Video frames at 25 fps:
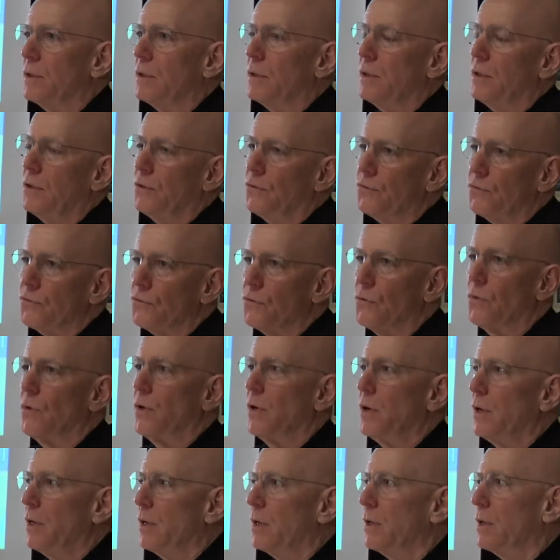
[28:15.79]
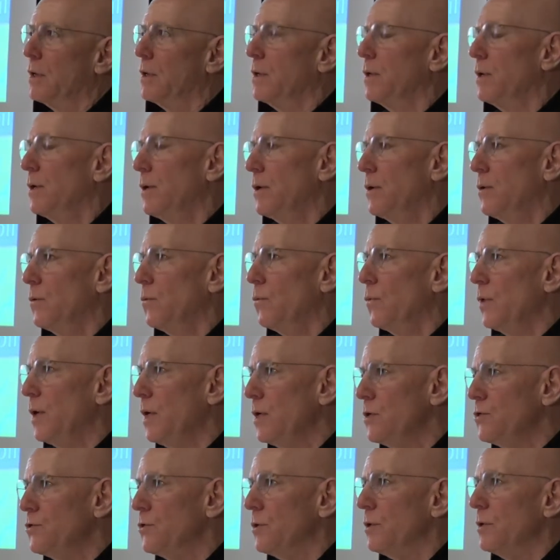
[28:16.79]
the historic
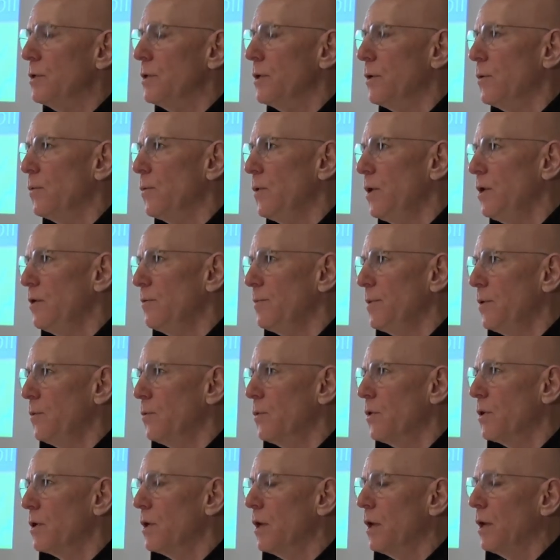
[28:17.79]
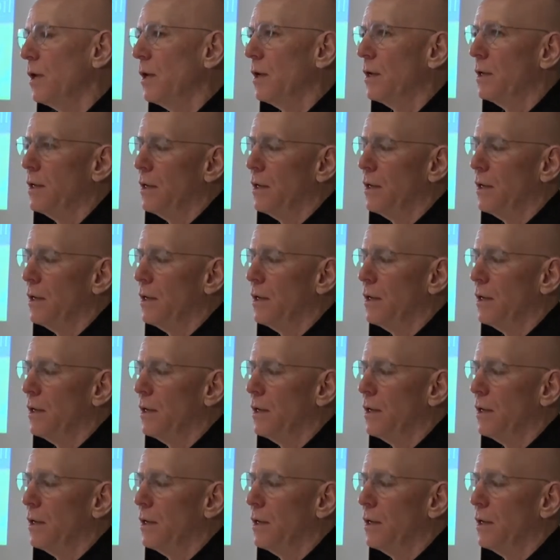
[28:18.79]
region that we have been working in,